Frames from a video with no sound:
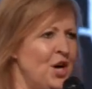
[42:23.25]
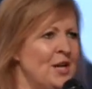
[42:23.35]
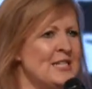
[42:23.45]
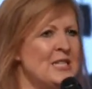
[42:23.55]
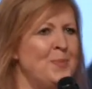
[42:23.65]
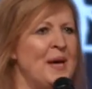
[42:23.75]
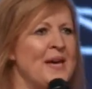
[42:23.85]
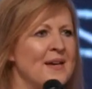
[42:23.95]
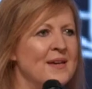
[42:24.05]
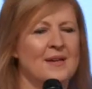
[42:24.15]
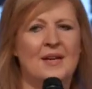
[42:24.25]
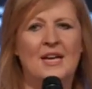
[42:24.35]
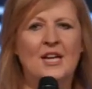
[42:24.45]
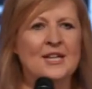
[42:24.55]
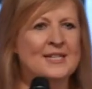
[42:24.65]
going to speak,
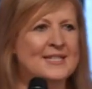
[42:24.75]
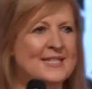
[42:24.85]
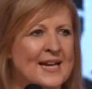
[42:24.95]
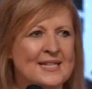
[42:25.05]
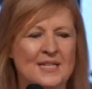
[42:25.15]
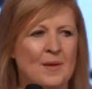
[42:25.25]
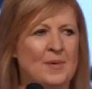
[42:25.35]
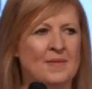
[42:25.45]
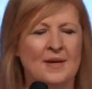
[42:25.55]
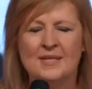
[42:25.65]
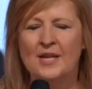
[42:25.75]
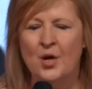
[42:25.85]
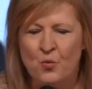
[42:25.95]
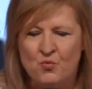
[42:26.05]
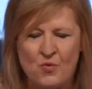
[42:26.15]
can you say something that's going
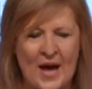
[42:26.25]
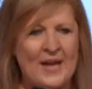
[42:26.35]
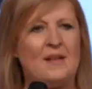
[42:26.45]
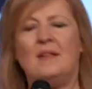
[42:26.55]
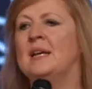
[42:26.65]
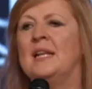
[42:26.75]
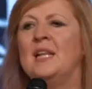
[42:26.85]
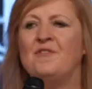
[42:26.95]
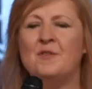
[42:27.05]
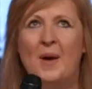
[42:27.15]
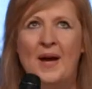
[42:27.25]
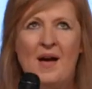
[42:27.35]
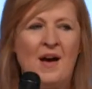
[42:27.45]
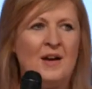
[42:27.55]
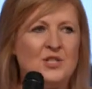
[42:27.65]
to radically lift my
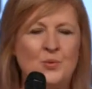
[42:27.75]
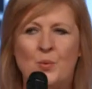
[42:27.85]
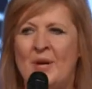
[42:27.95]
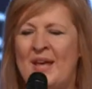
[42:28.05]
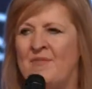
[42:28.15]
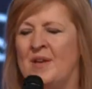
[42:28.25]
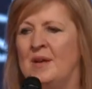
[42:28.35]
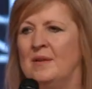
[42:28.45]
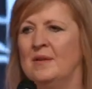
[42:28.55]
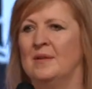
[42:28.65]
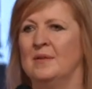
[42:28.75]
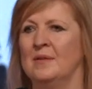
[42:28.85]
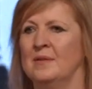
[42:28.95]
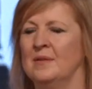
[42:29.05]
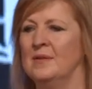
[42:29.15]
heart toward heaven?
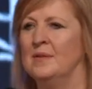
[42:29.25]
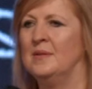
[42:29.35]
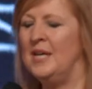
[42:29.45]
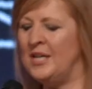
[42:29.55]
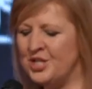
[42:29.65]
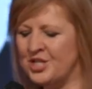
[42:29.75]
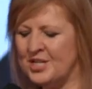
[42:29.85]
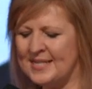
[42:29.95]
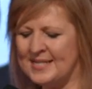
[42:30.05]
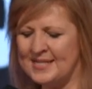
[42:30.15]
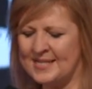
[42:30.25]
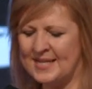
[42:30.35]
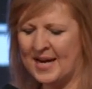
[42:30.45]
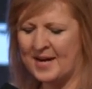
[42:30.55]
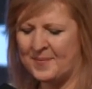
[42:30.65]
In Jesus'
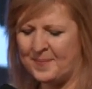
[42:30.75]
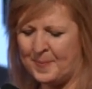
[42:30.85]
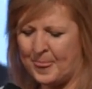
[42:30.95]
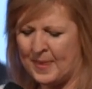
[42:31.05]
name.